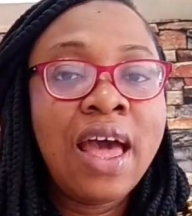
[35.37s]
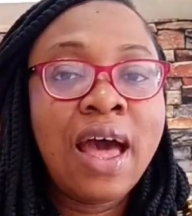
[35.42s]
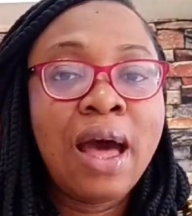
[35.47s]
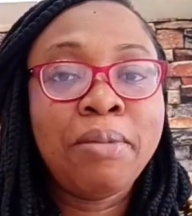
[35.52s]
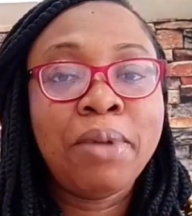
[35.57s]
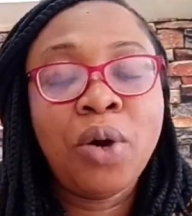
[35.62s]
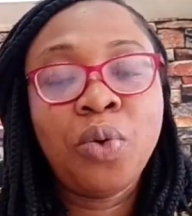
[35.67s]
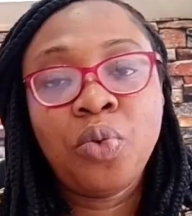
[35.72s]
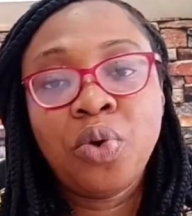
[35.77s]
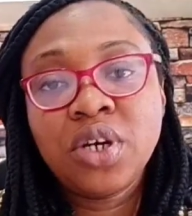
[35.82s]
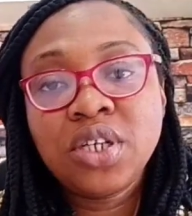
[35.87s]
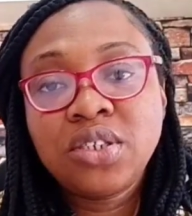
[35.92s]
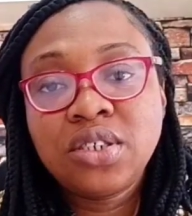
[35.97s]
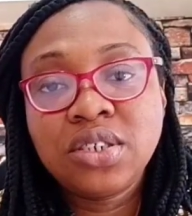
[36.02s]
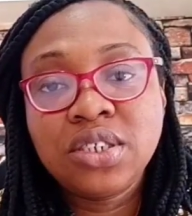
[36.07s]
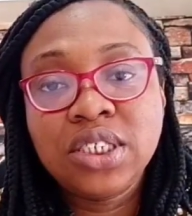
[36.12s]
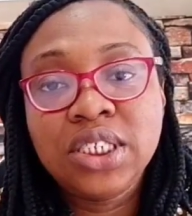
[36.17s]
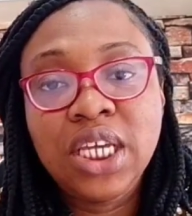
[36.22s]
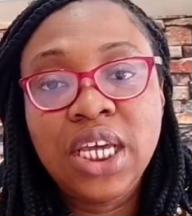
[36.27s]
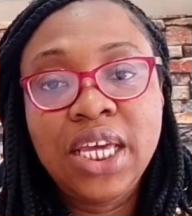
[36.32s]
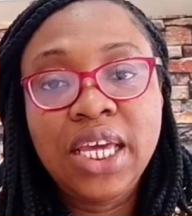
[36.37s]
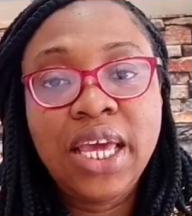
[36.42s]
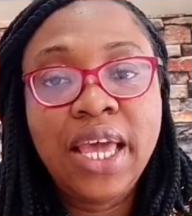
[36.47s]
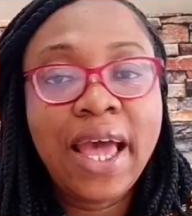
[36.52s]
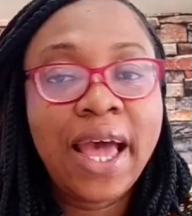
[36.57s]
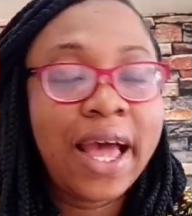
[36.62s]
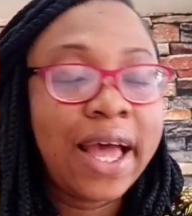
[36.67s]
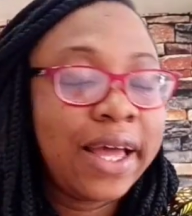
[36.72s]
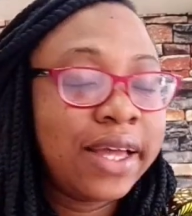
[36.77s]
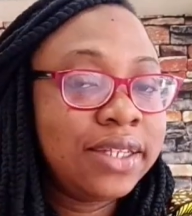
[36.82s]
I'm at work today
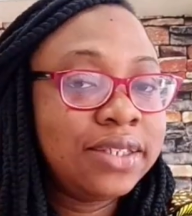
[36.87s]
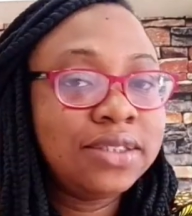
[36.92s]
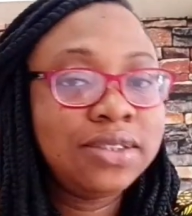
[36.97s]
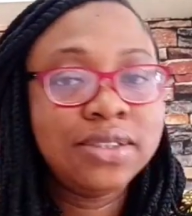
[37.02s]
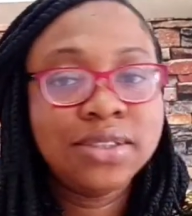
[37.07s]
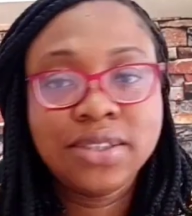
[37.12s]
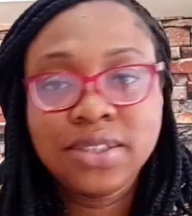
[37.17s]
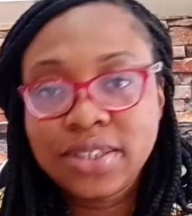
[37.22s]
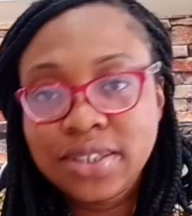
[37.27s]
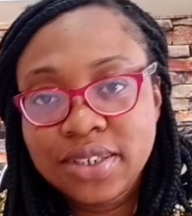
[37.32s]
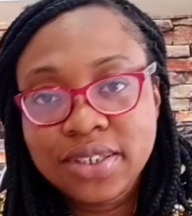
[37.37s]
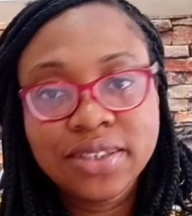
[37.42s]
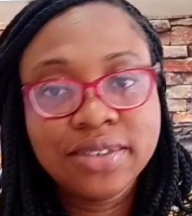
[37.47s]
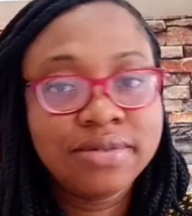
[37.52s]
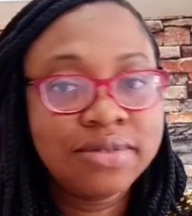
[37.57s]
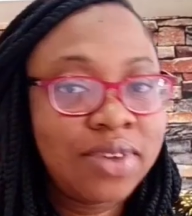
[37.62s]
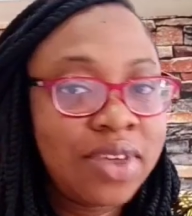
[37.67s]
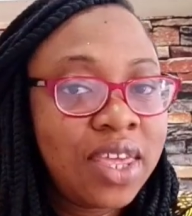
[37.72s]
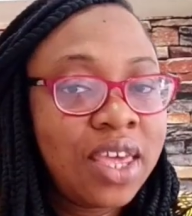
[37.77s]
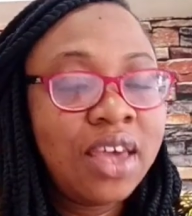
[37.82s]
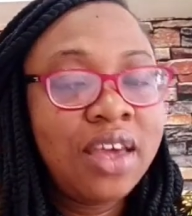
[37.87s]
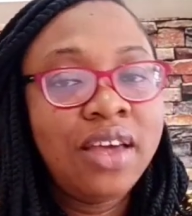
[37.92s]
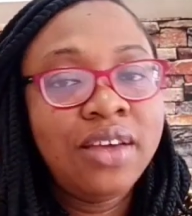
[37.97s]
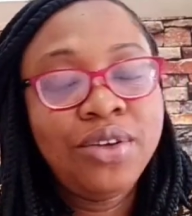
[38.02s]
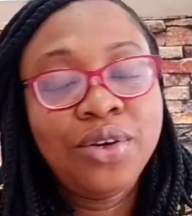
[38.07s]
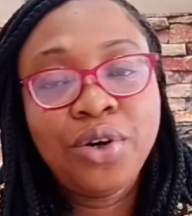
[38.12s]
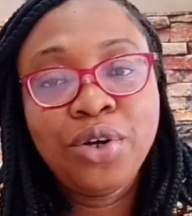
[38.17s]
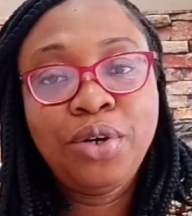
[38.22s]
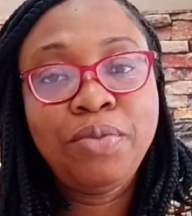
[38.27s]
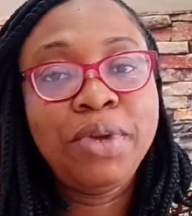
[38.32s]
and
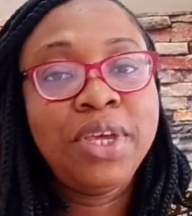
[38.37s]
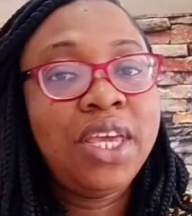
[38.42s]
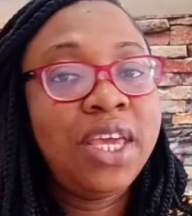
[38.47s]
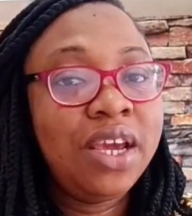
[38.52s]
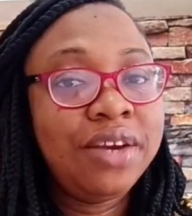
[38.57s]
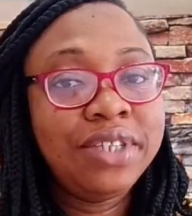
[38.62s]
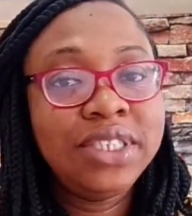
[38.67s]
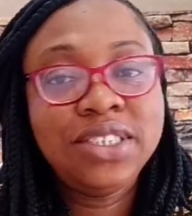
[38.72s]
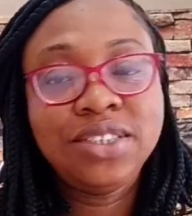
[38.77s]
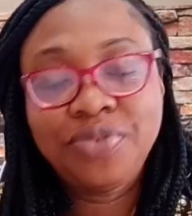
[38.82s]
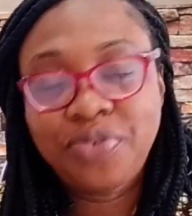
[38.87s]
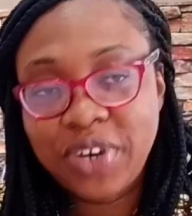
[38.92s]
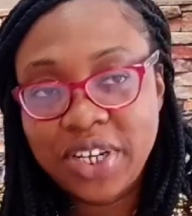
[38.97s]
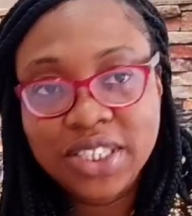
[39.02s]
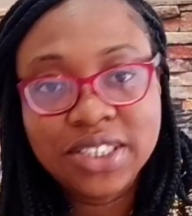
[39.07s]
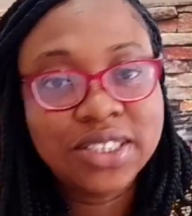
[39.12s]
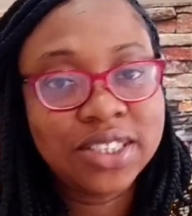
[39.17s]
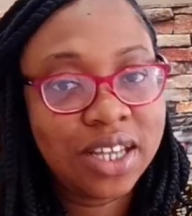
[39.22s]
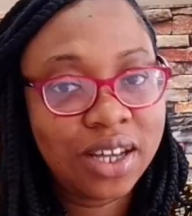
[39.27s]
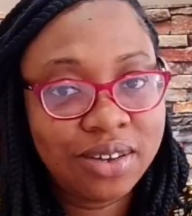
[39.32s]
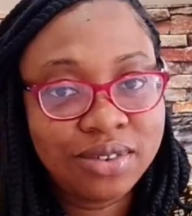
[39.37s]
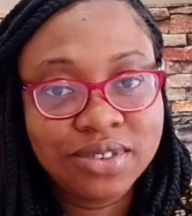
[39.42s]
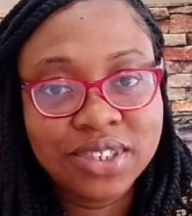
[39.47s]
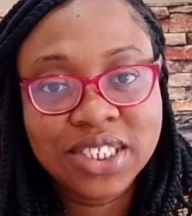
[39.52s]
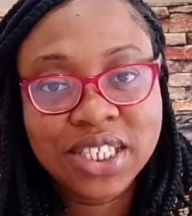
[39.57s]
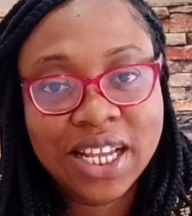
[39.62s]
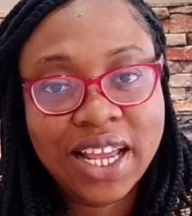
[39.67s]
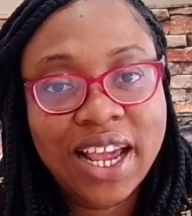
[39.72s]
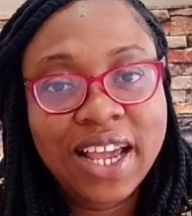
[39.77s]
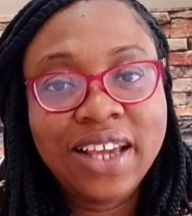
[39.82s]
you're going to be hearing different
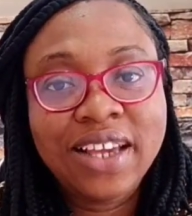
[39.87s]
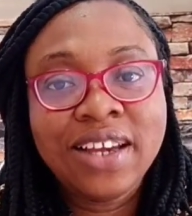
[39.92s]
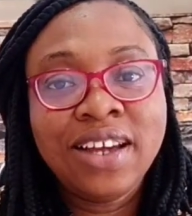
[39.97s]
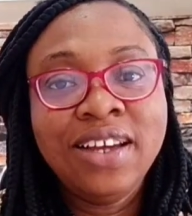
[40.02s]
sounds like